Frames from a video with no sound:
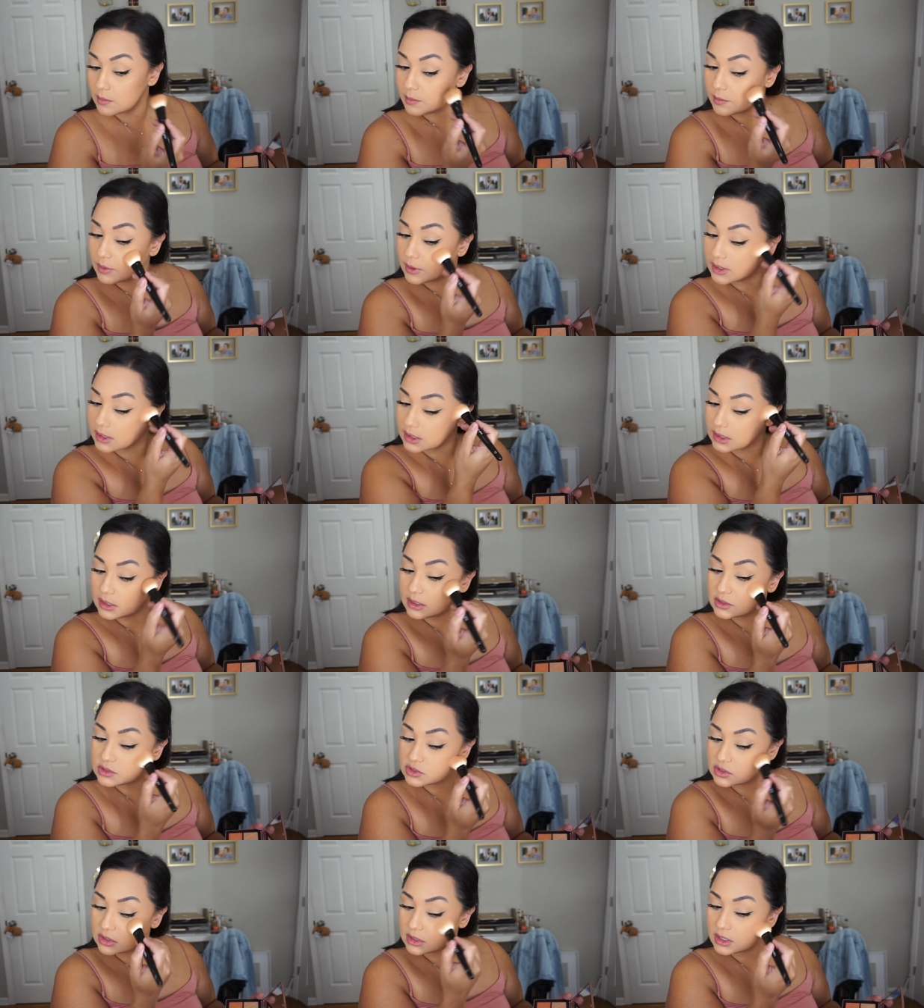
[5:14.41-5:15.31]
But
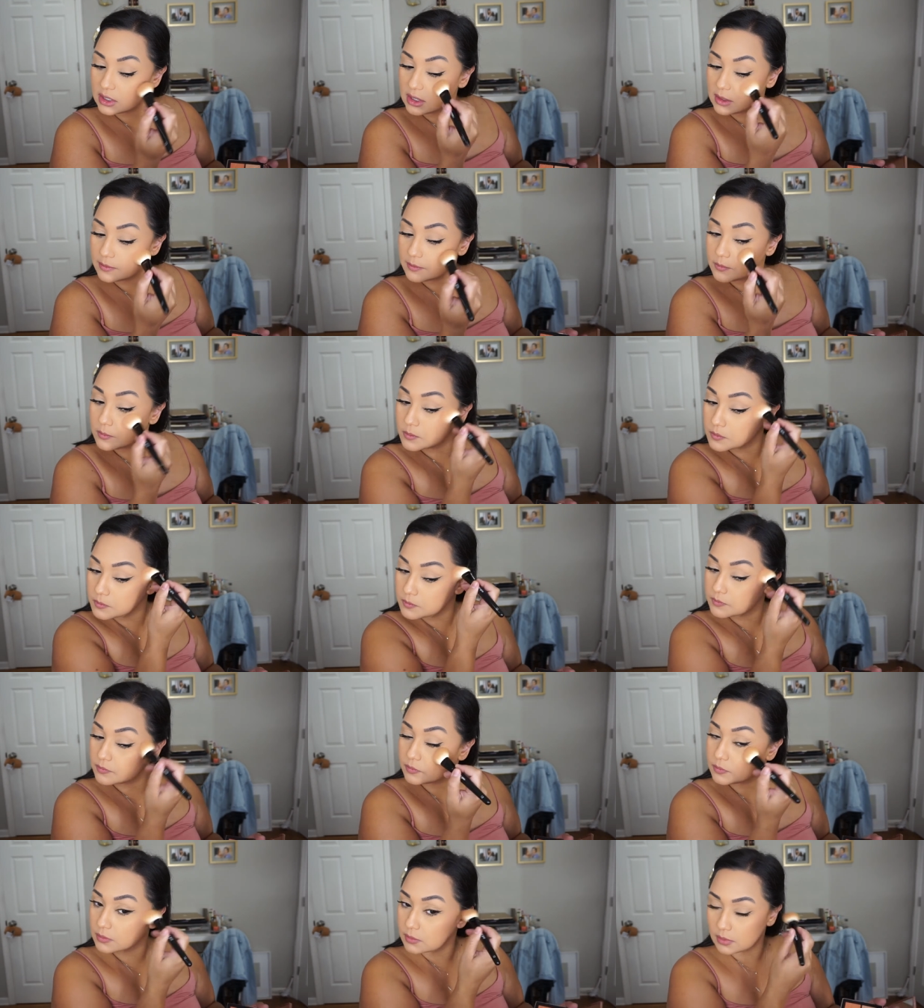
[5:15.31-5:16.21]
initially,
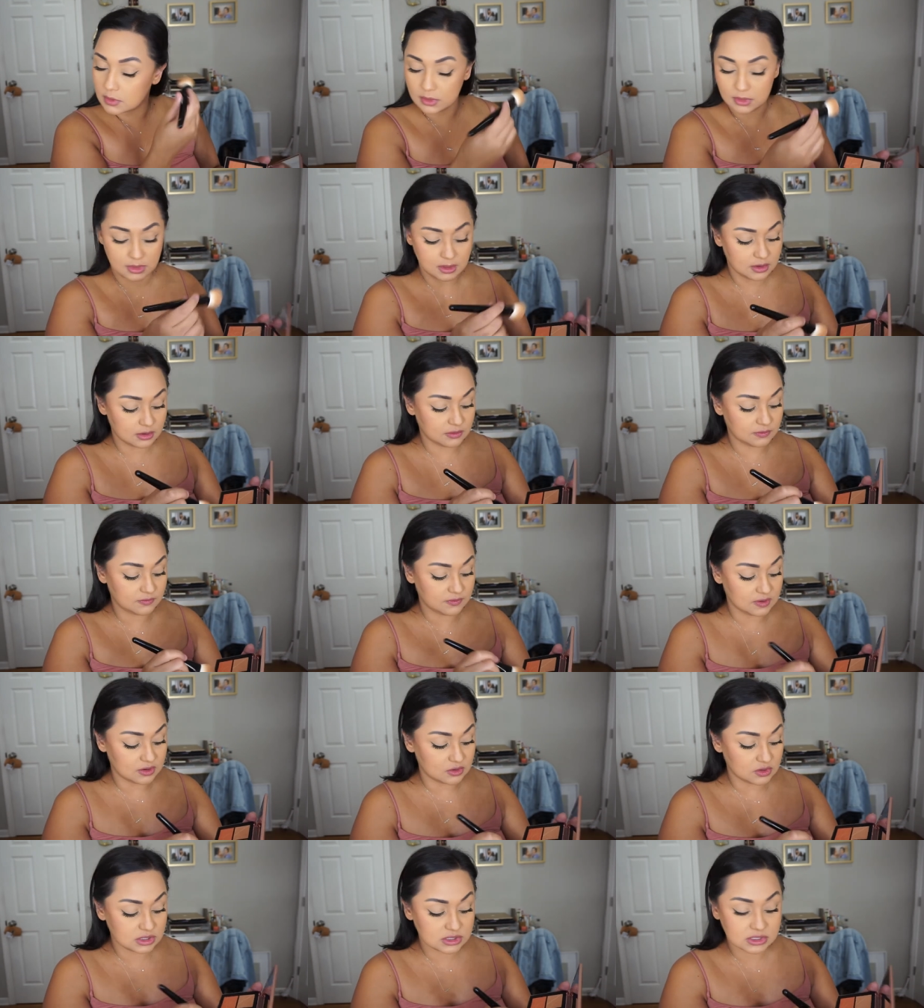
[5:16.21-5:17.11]
they're
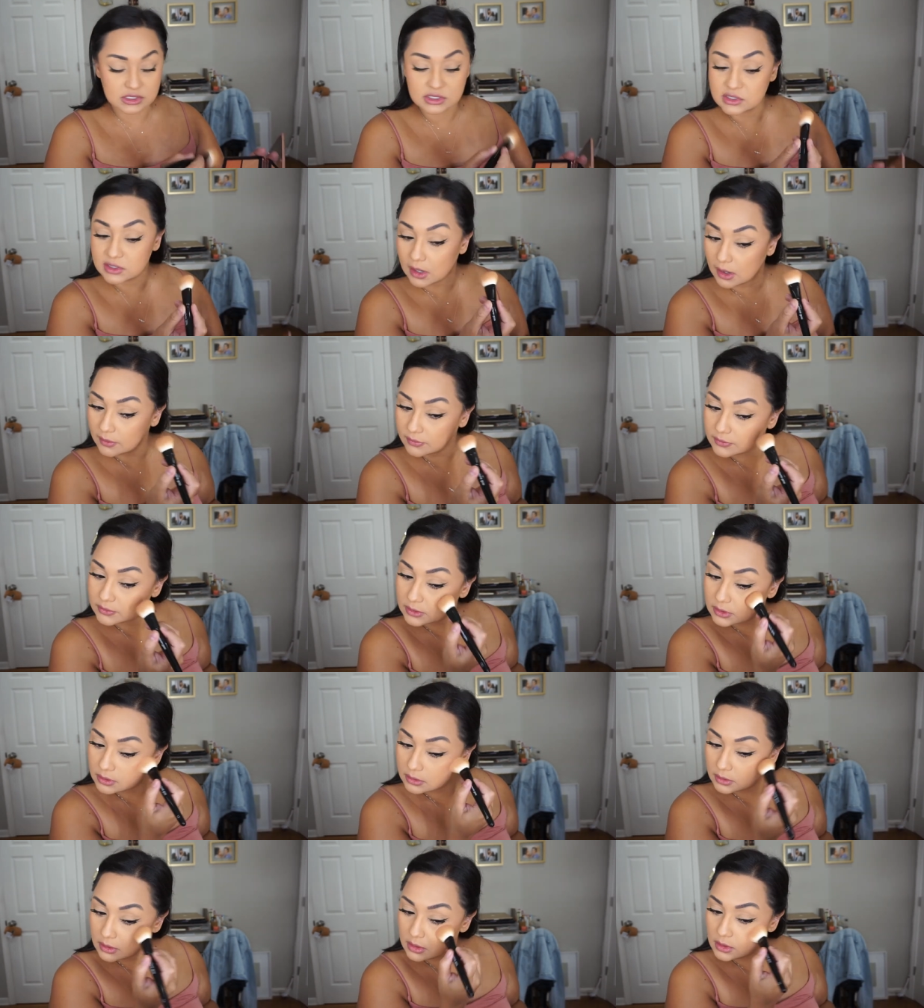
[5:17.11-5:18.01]
very soft
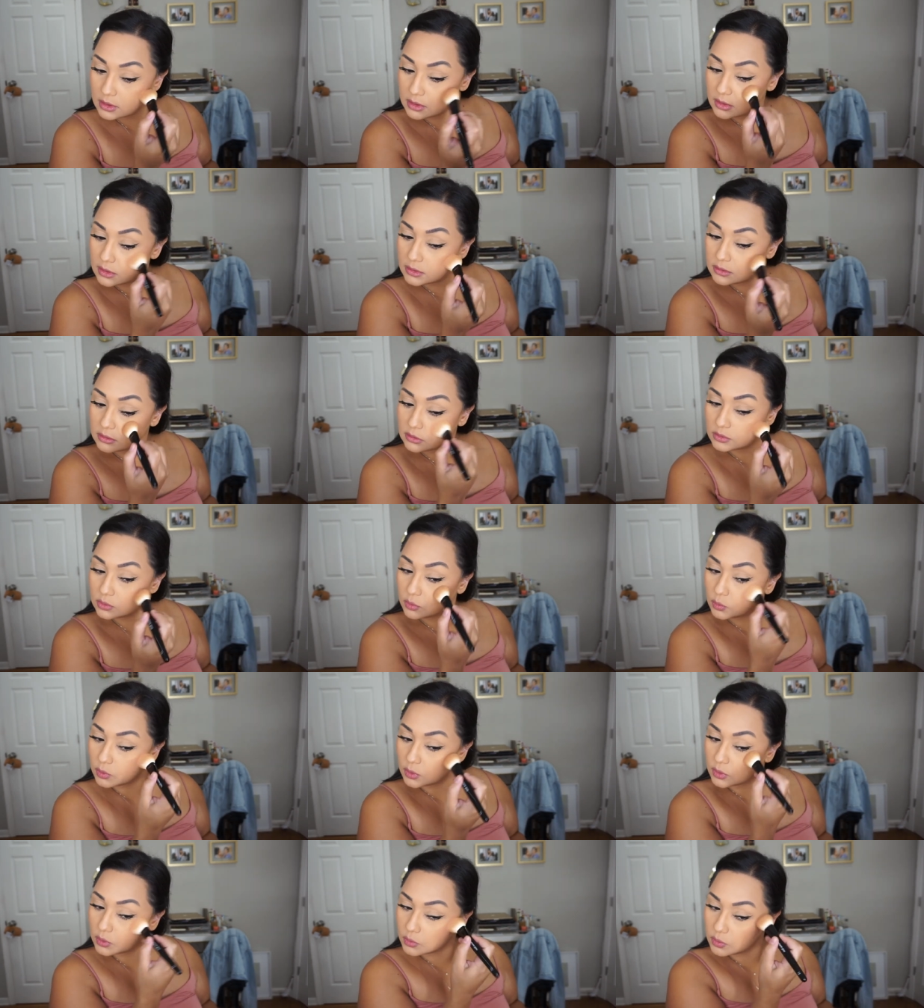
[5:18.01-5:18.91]
to
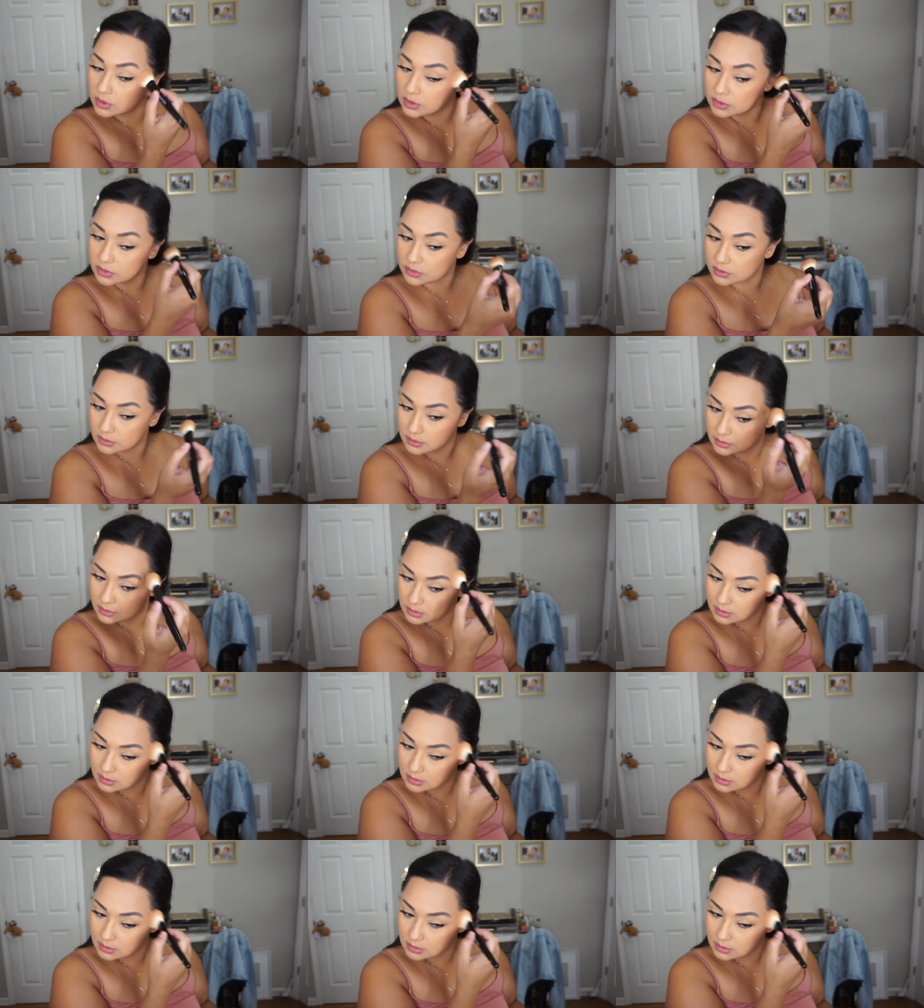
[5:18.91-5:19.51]
work with.